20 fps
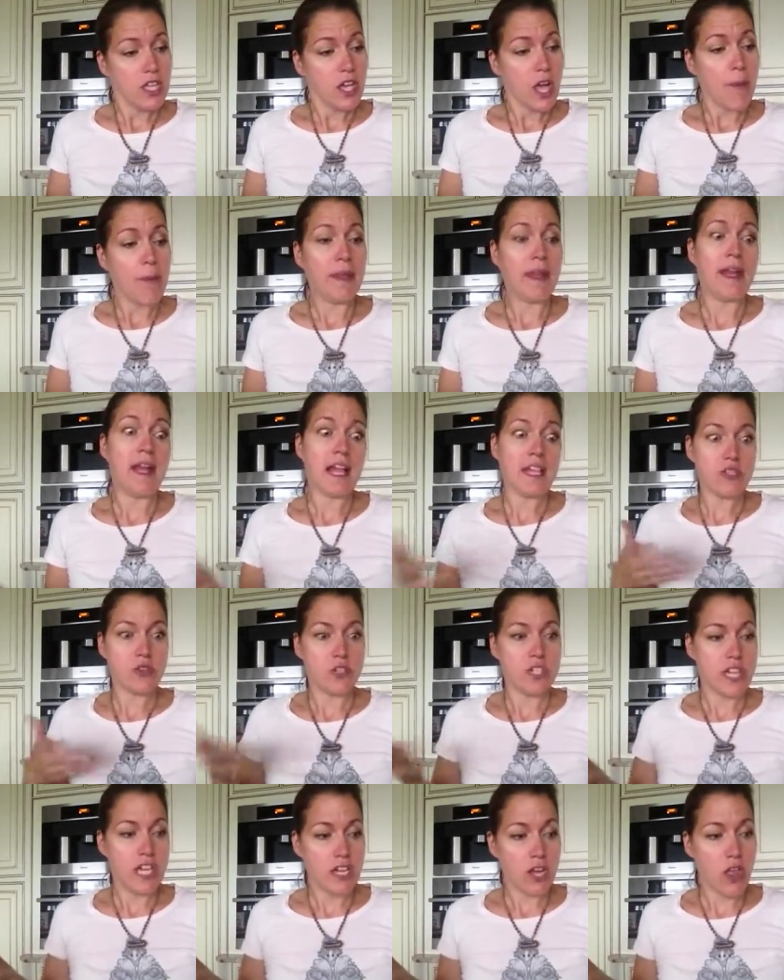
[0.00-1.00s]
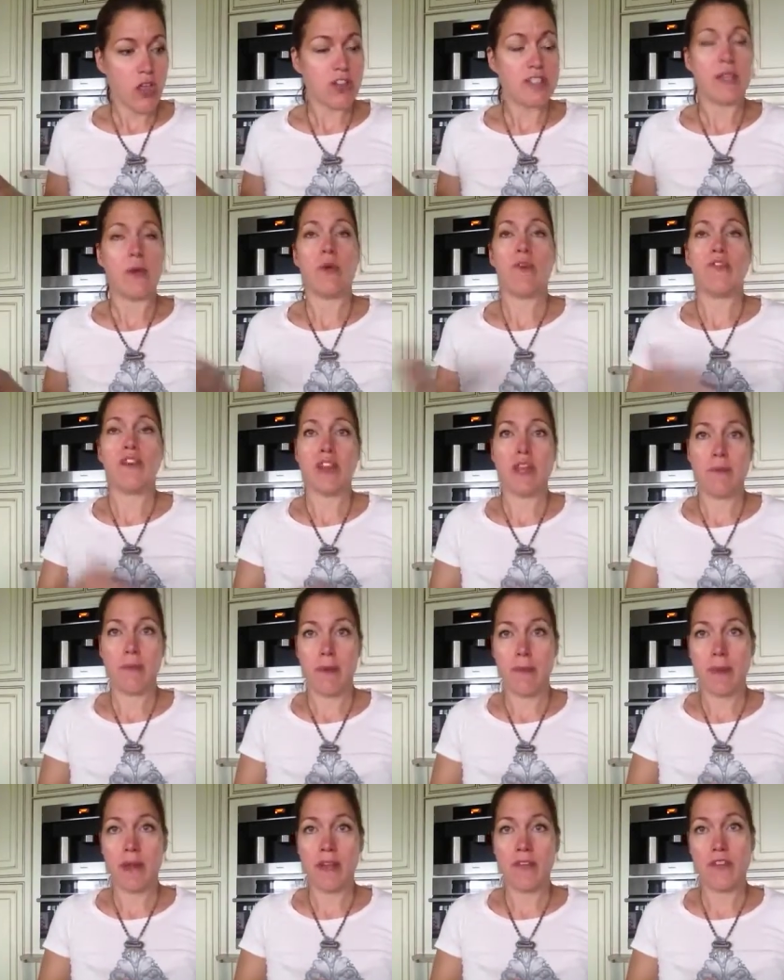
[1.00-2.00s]
I mean, an extra $10. They refunded my
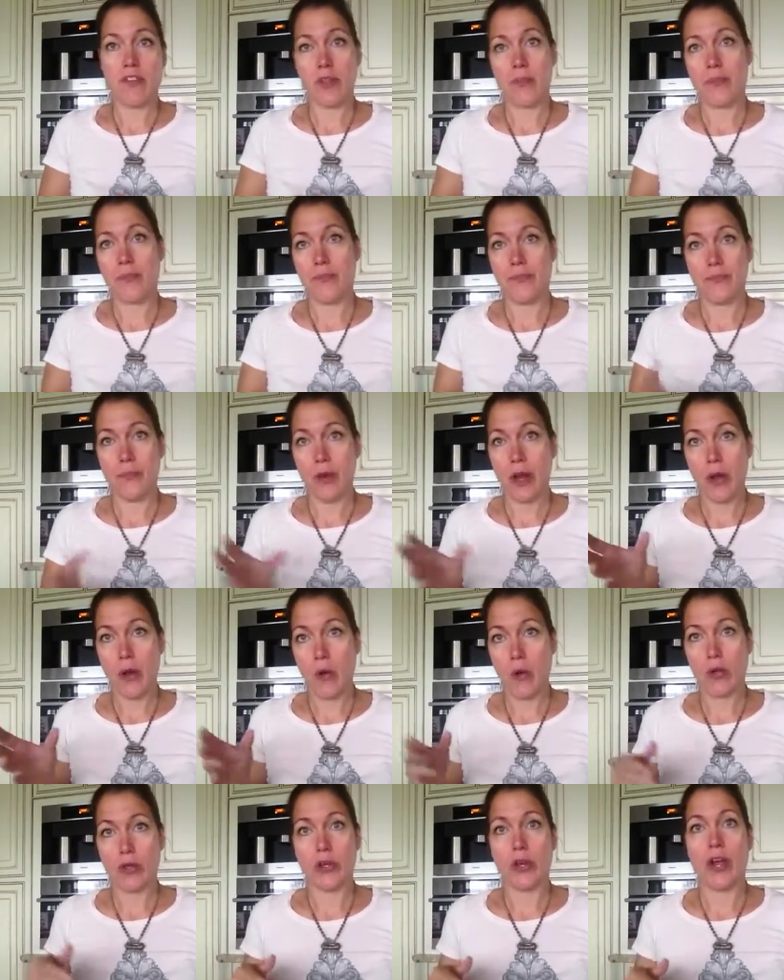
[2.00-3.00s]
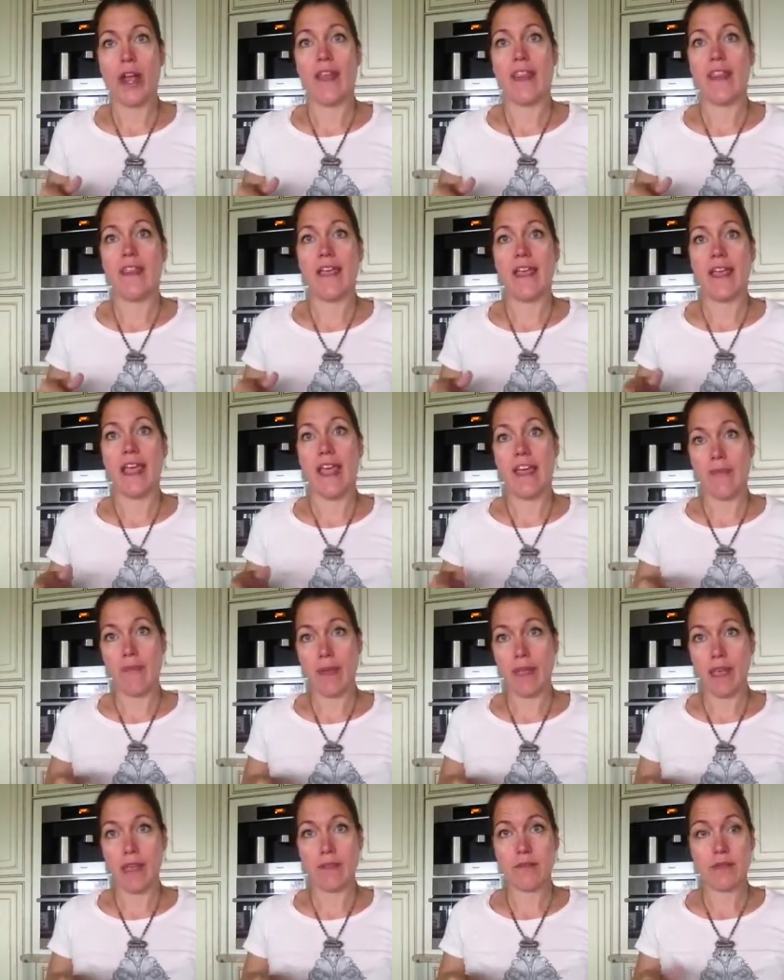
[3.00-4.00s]
money for the ring holder, and then they gave
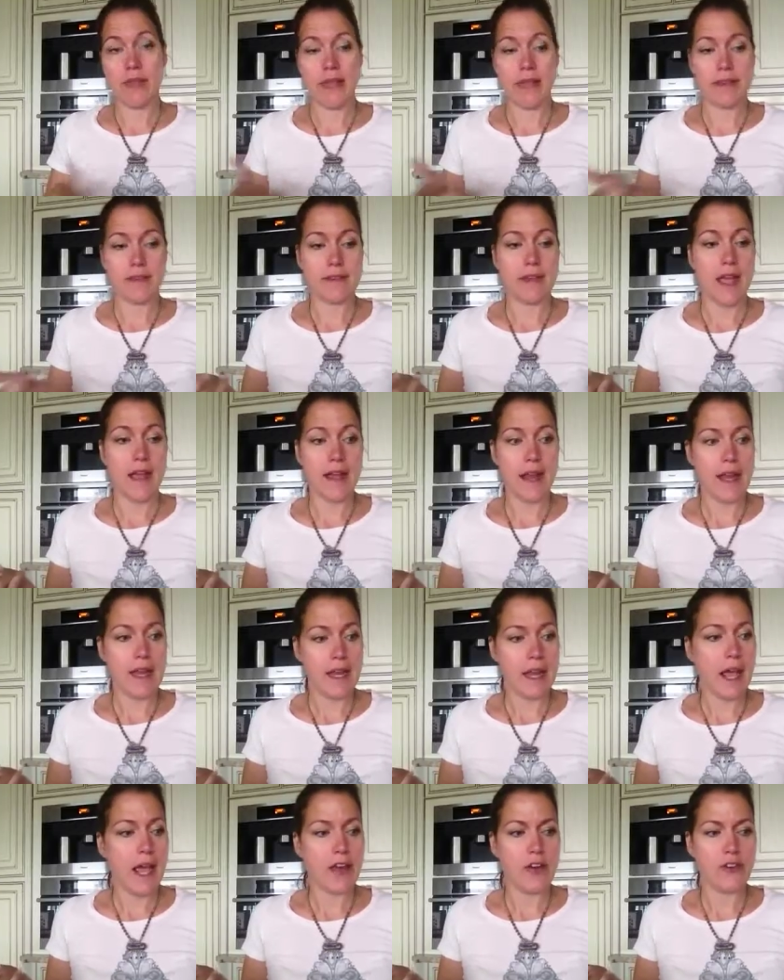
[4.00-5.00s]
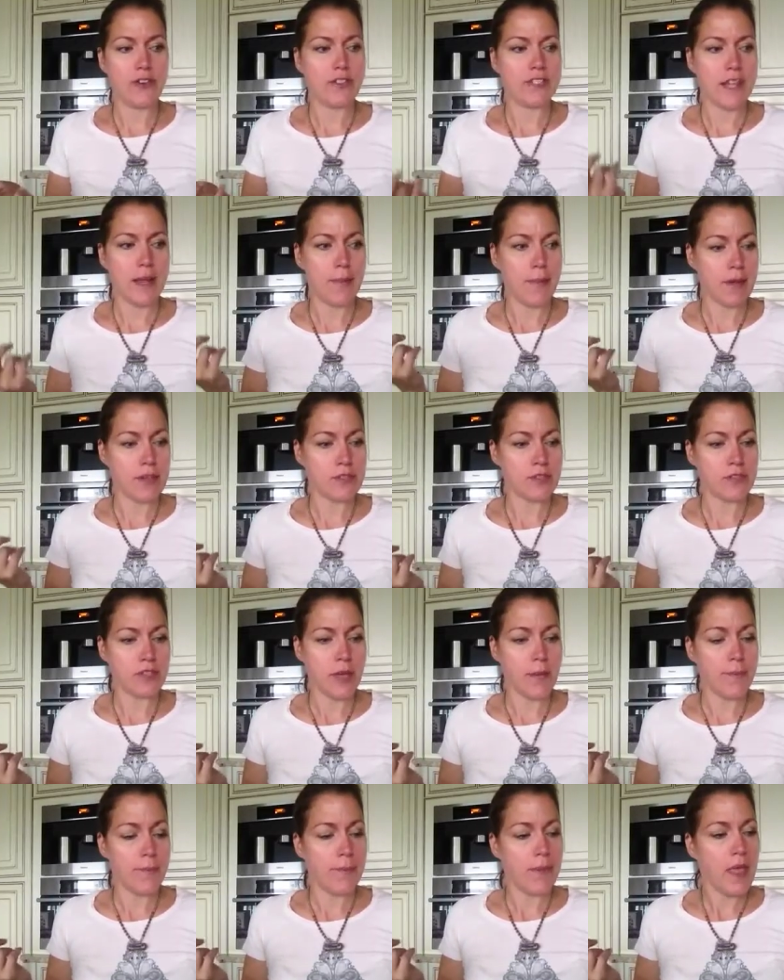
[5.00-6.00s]
me like $9.99 or 10 bucks or
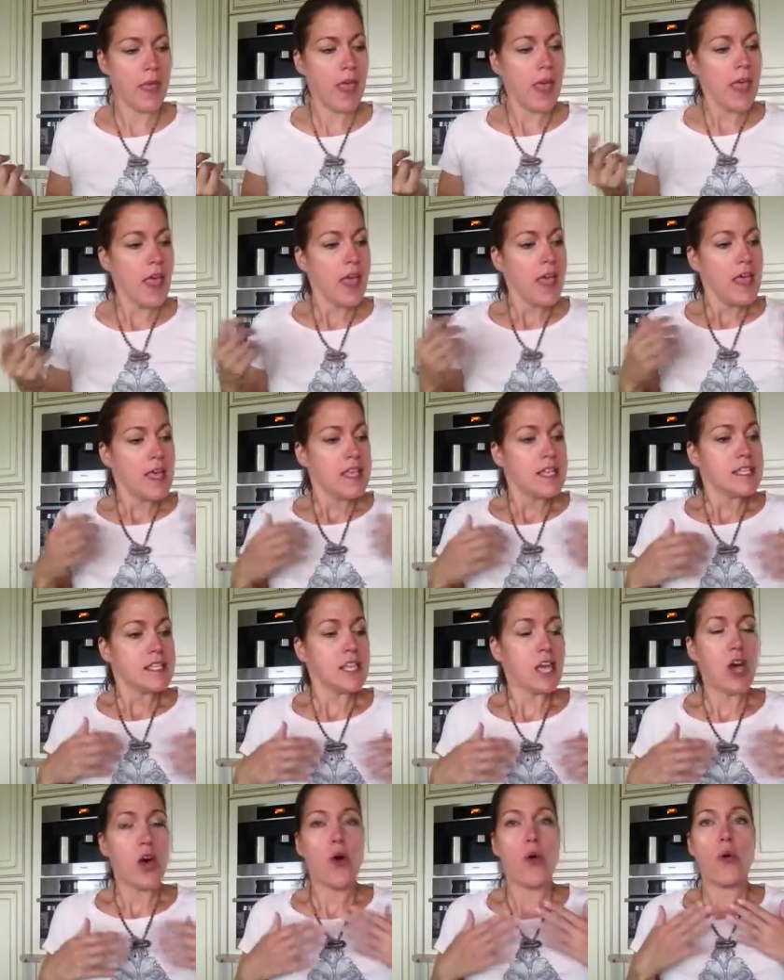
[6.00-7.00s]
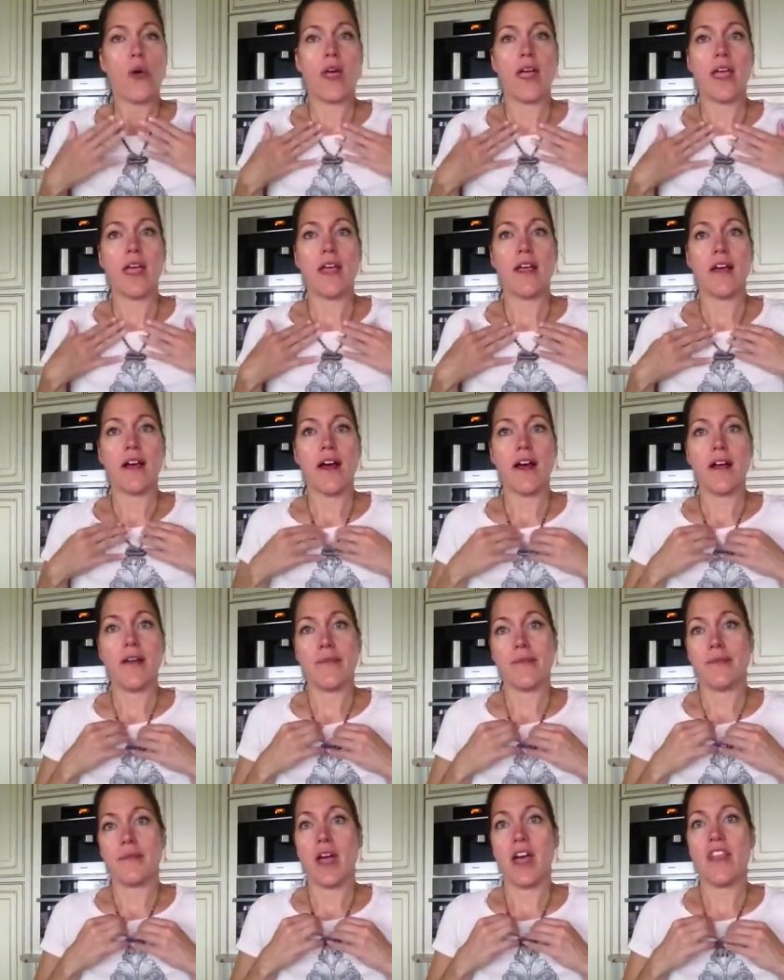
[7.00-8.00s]
something. So
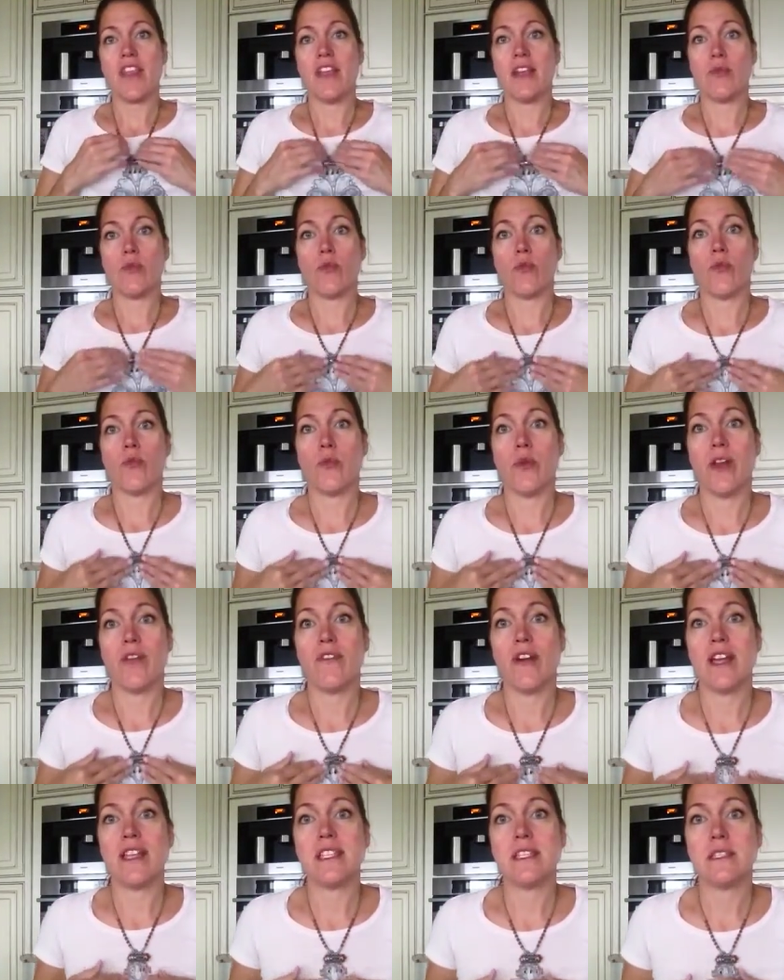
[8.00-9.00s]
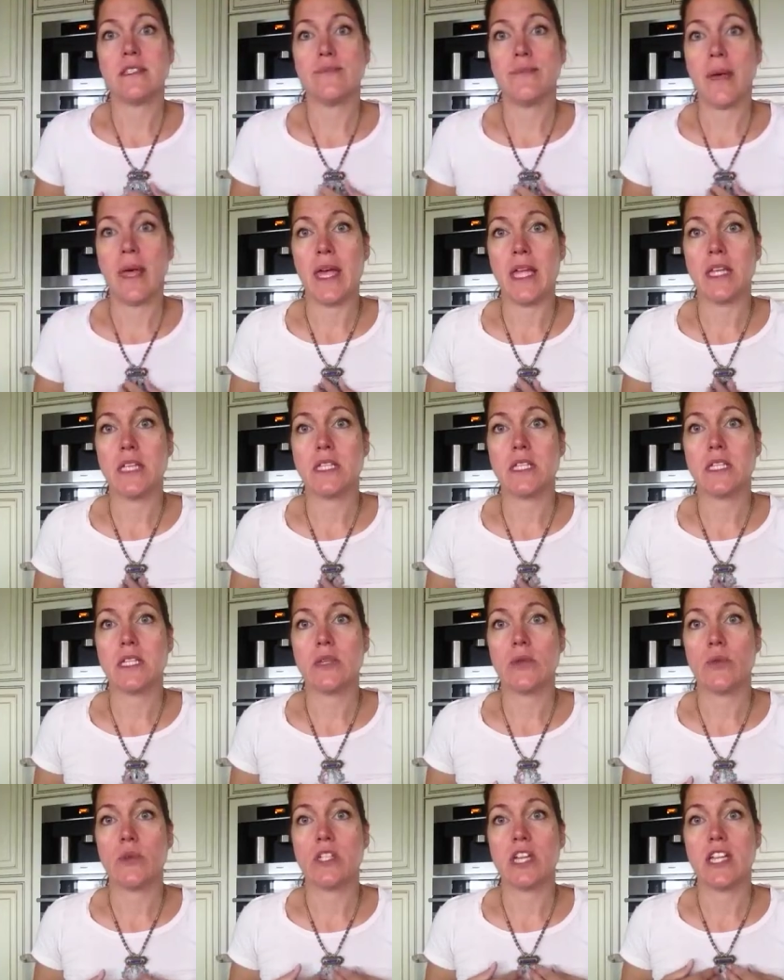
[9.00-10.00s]
I think whatever I spent,
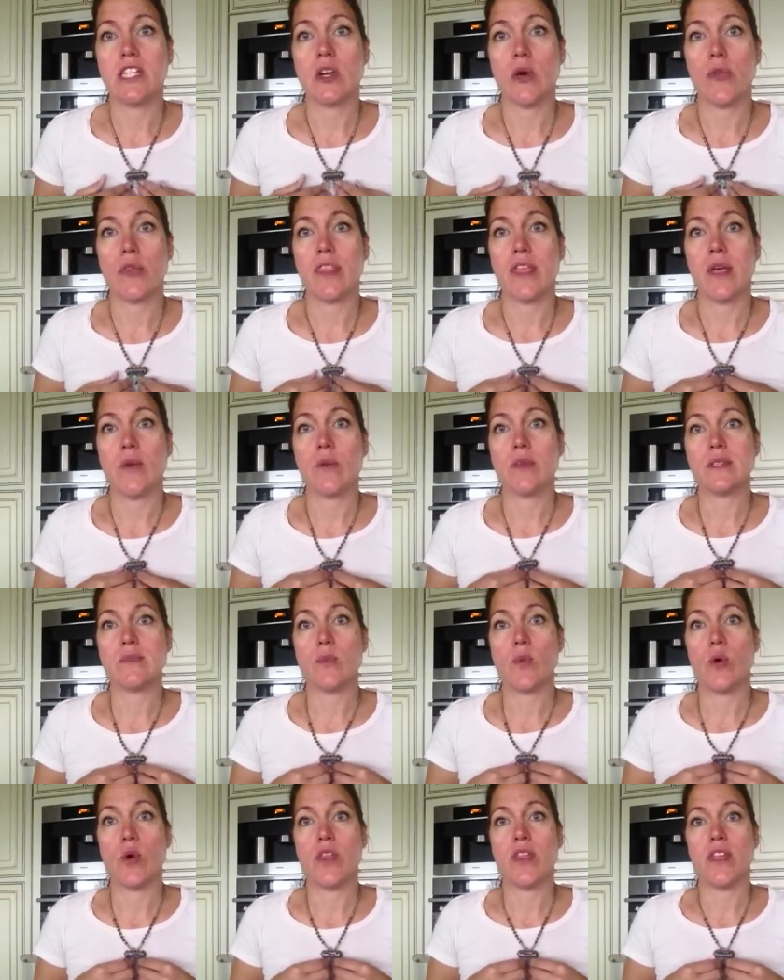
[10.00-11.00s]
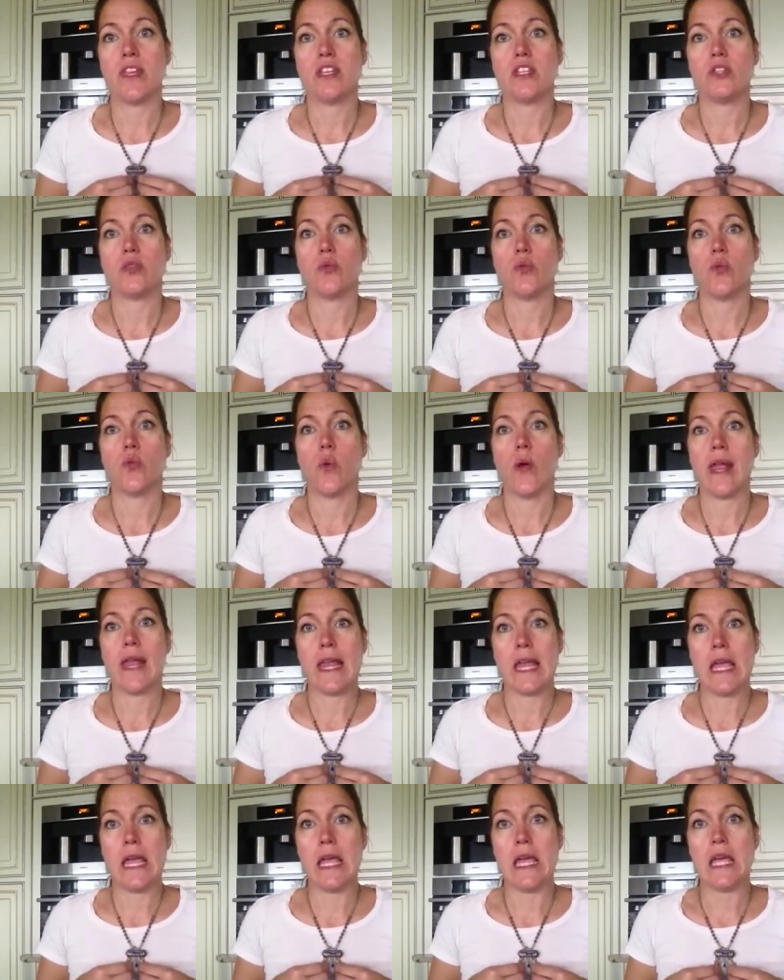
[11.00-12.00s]
which I don't think was more than
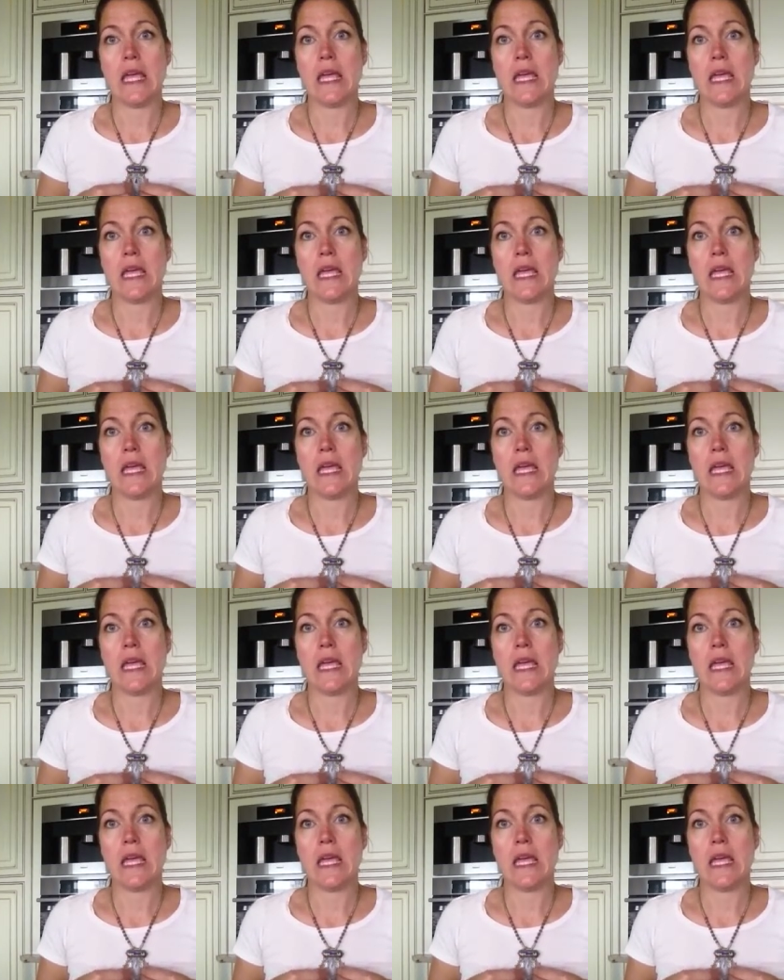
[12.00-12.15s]
20